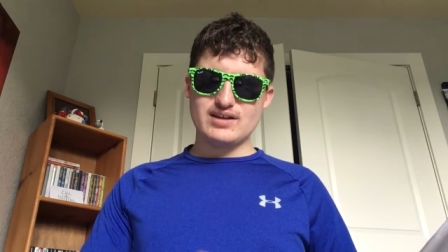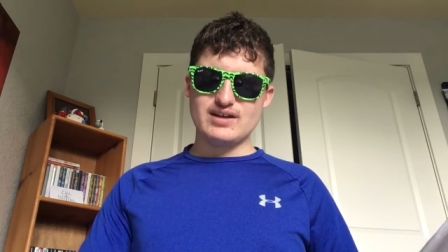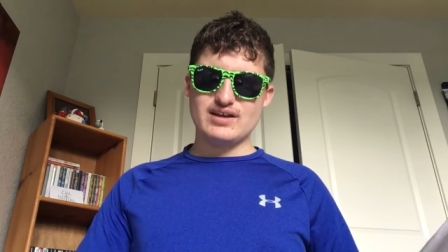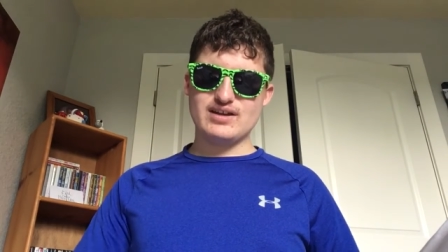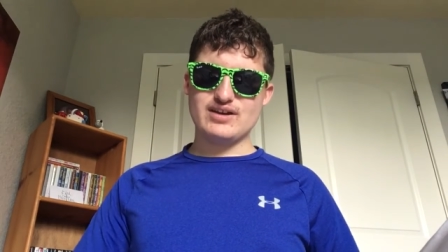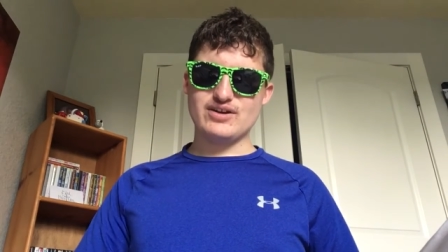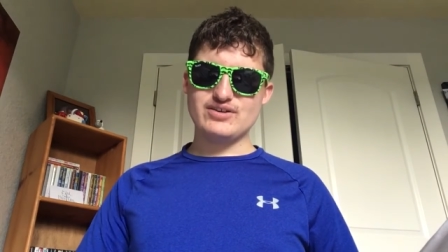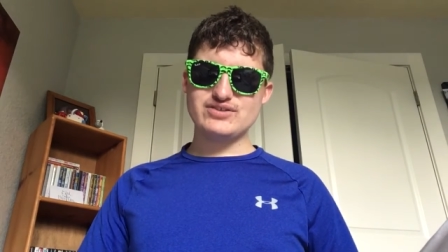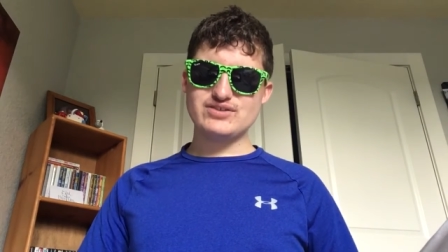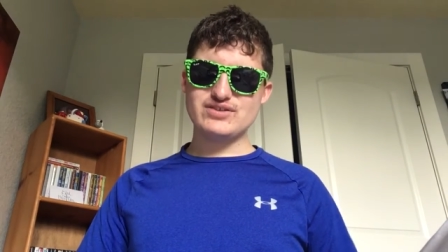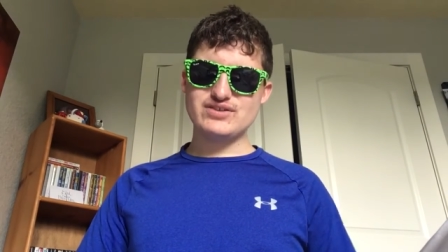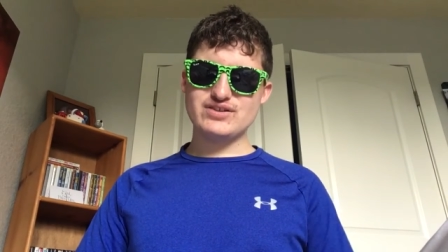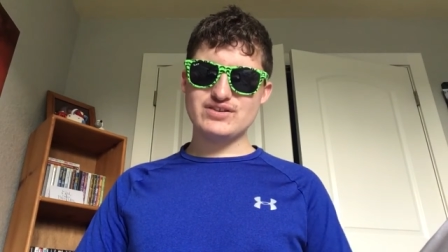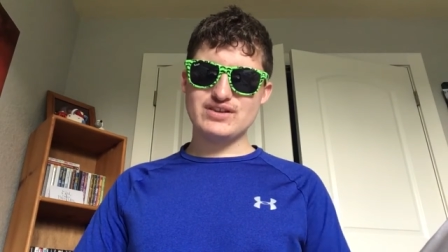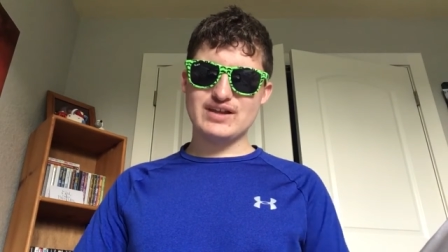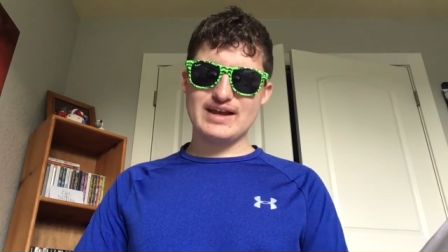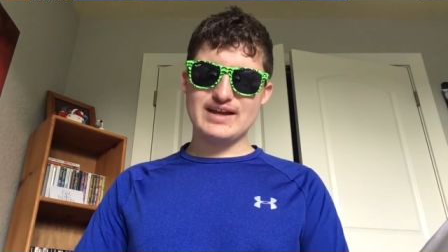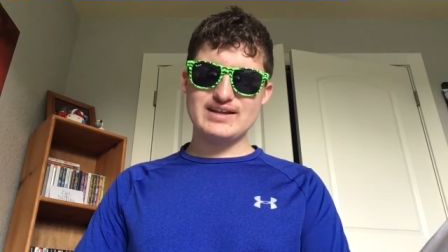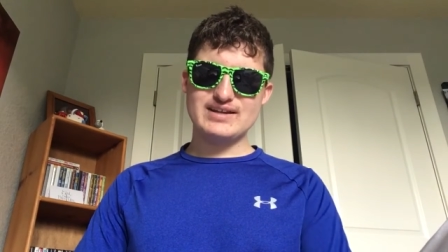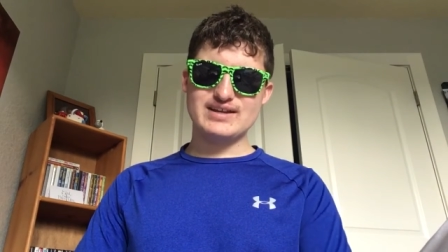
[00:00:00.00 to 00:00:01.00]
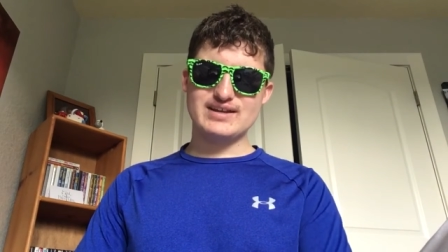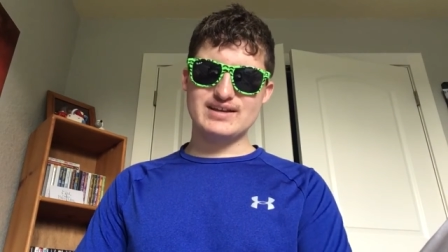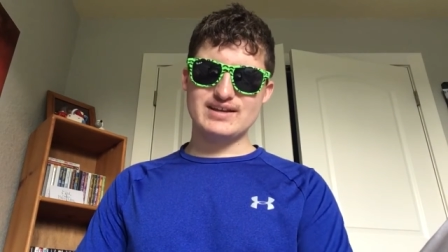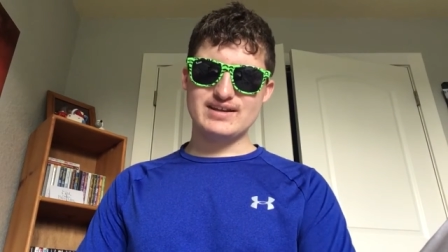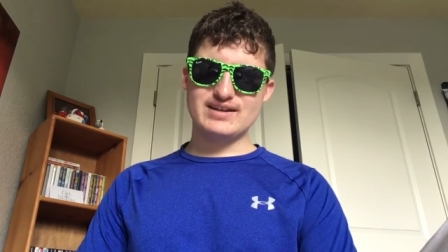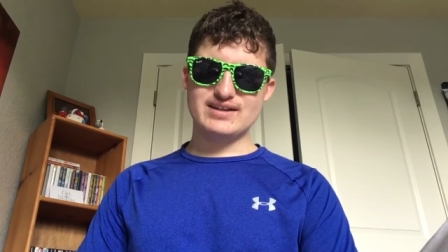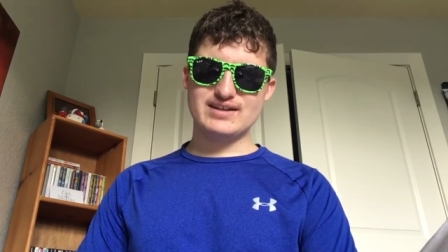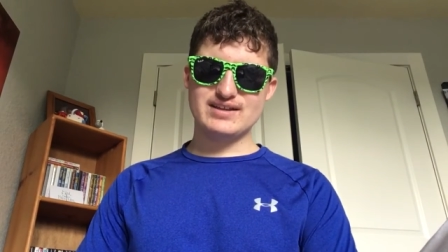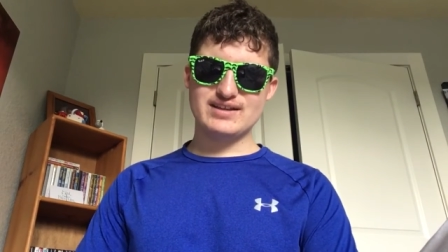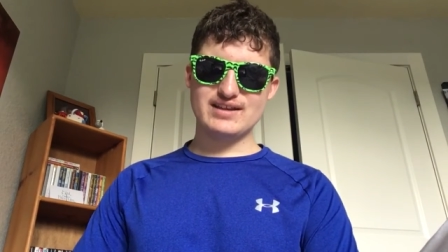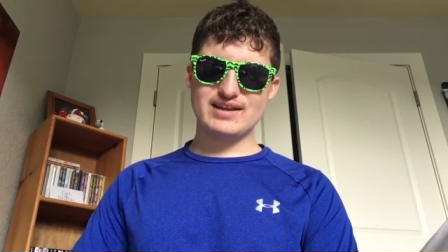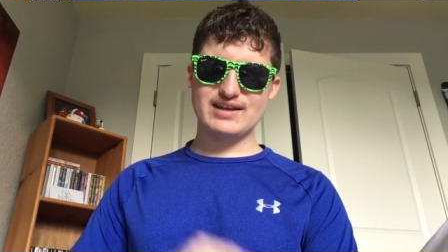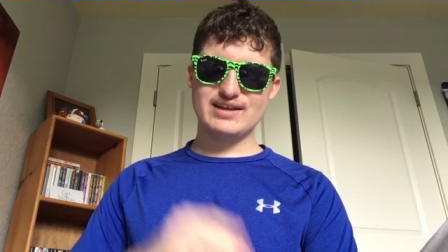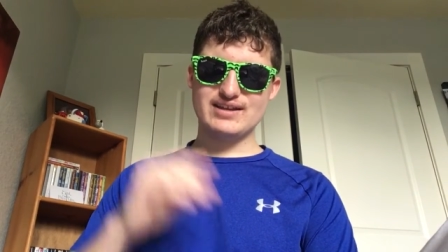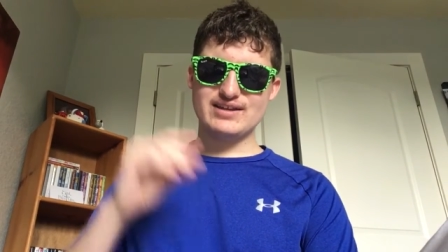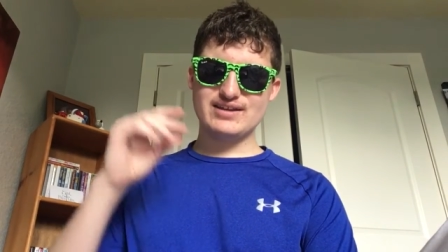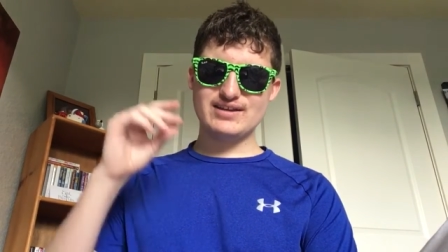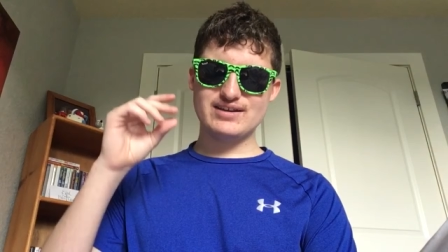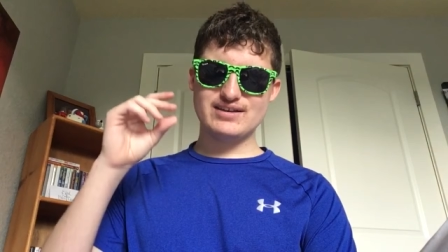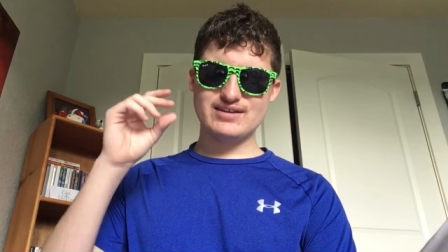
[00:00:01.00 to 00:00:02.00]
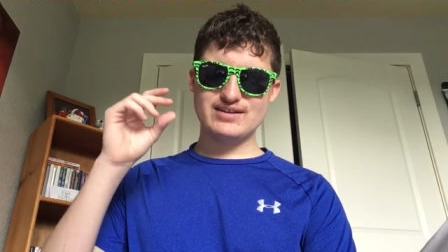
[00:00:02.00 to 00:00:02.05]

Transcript: And also the lighting, like,